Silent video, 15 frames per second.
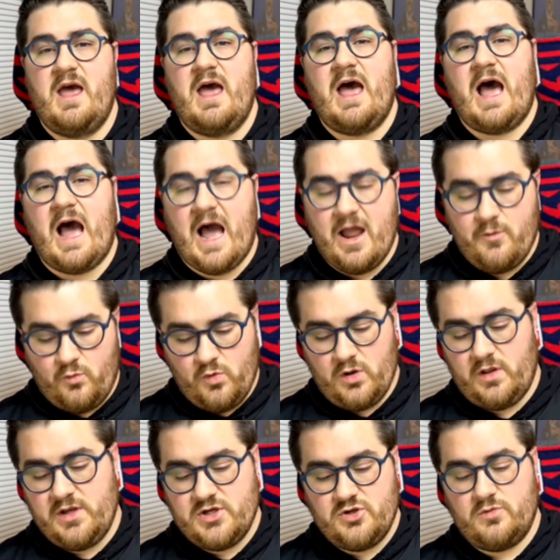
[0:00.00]
I
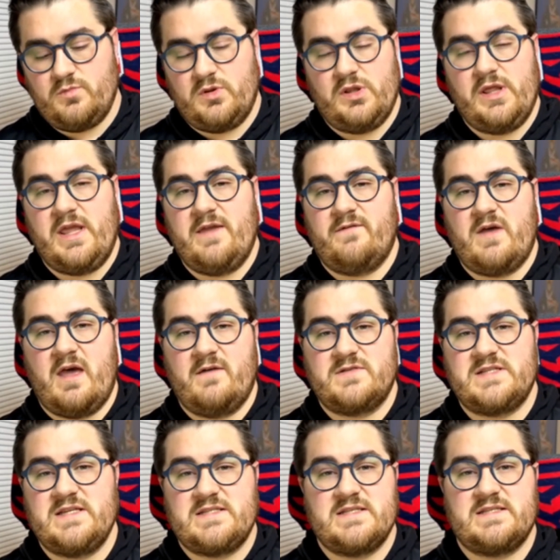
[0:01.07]
really do believe
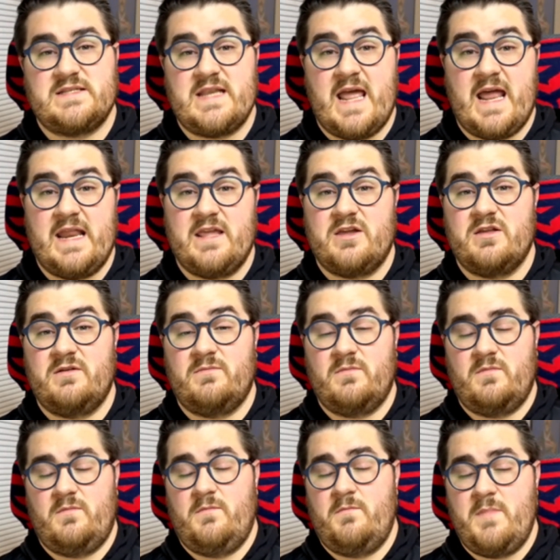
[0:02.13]
FC Cincinnati
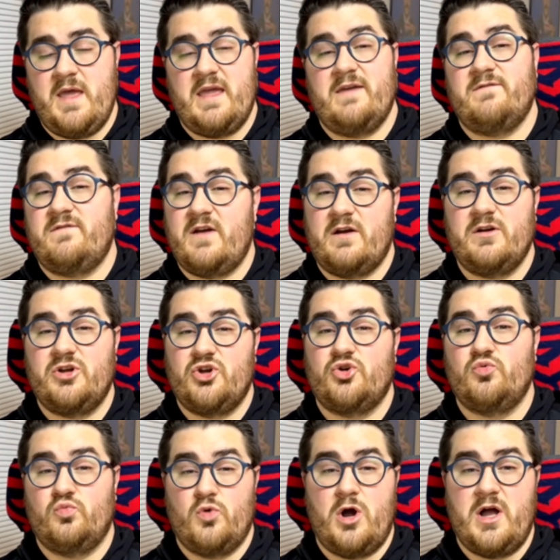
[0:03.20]
can make a very
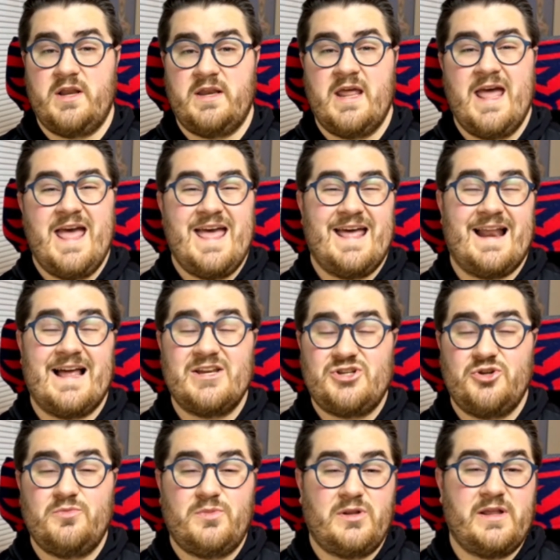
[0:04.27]
good run, and I do
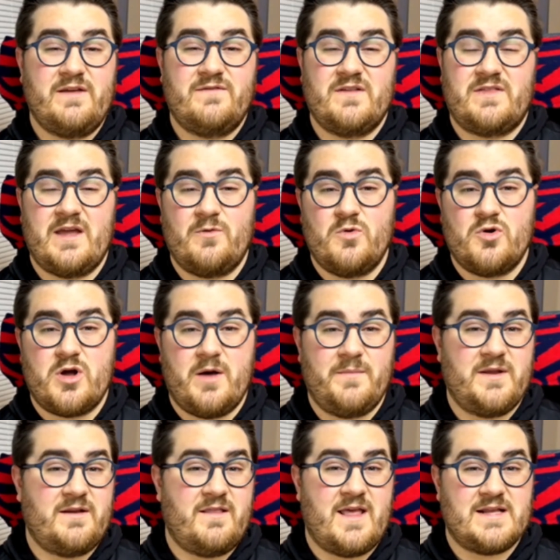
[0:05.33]
believe that they will come
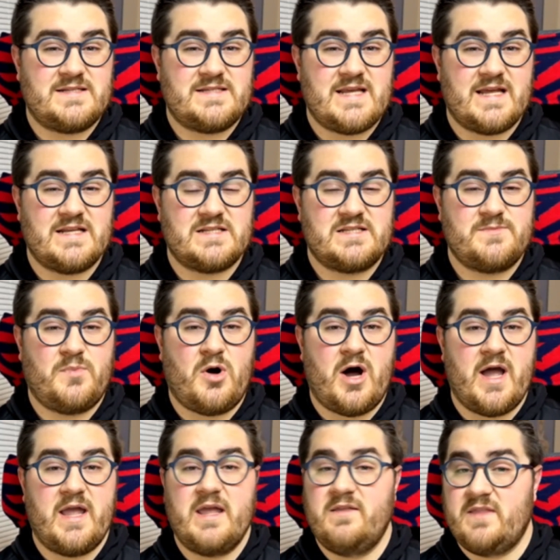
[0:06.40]
in that 2nd
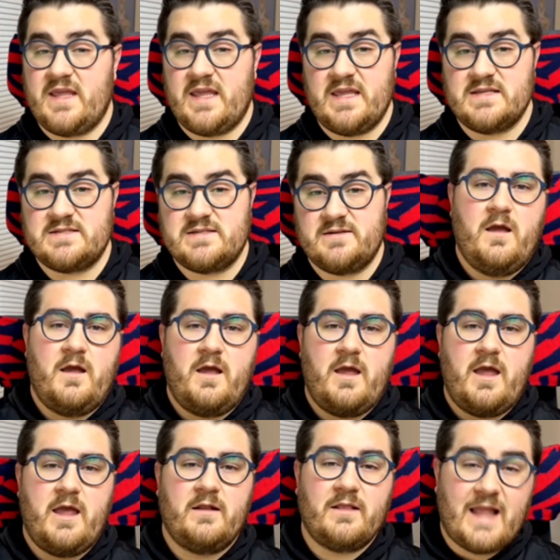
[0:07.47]
spot in the East.
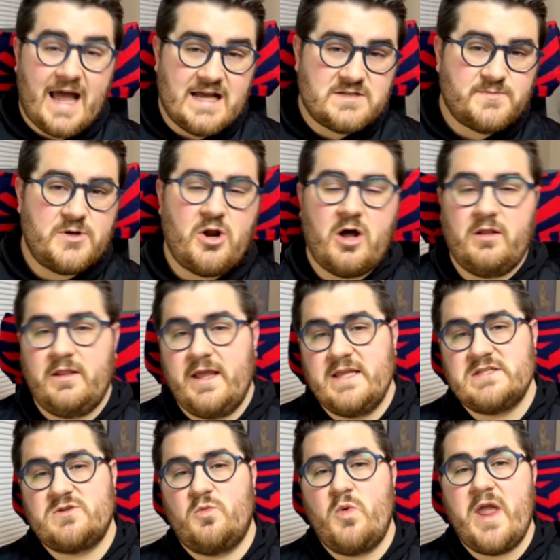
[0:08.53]
And last but not
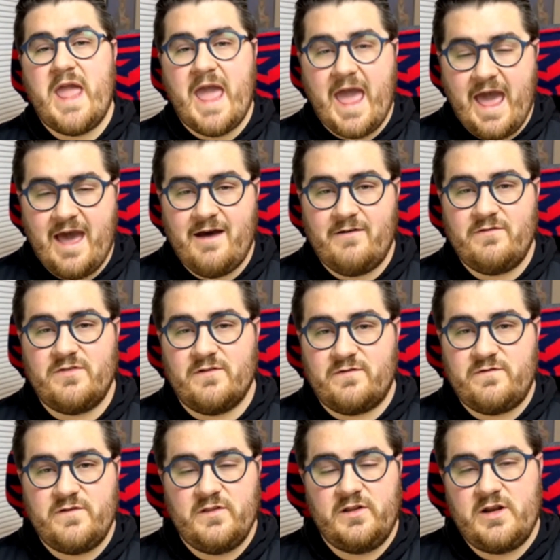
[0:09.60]
least, we have the
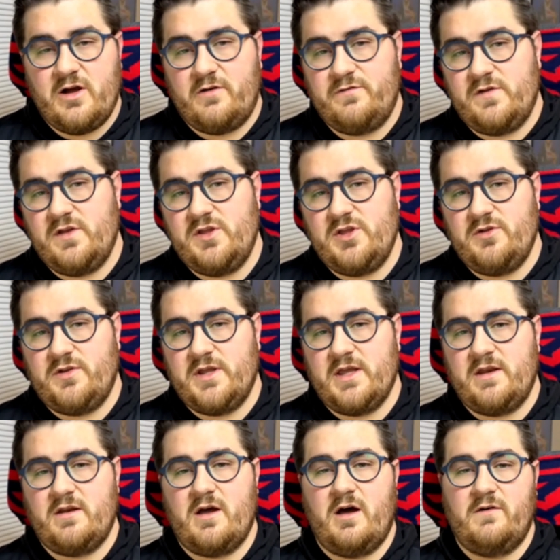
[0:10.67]
Philadelphia
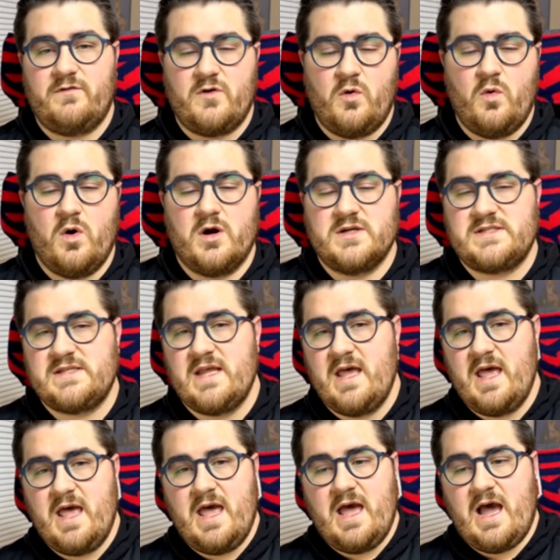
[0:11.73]
Union, of course.
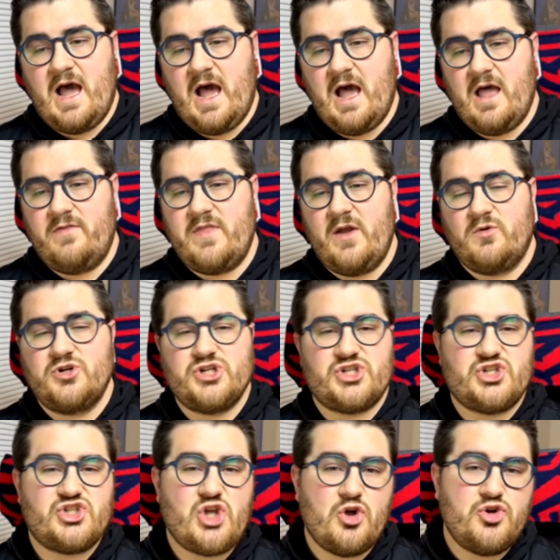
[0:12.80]
They were
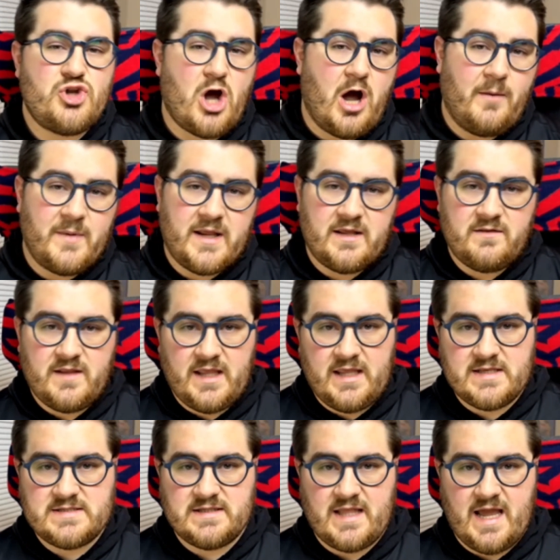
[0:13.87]
just so dominant in the
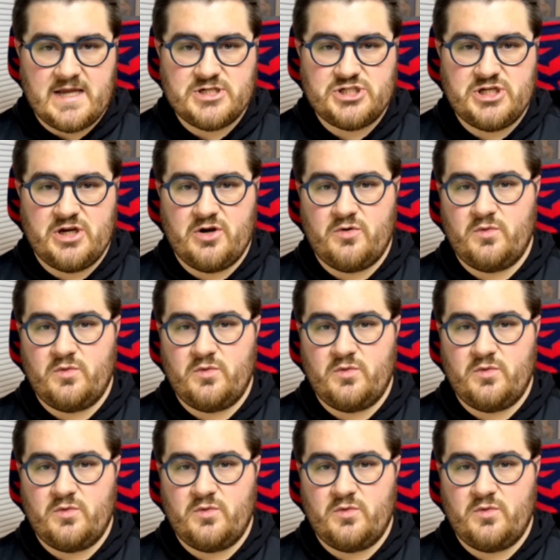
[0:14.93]
East last year.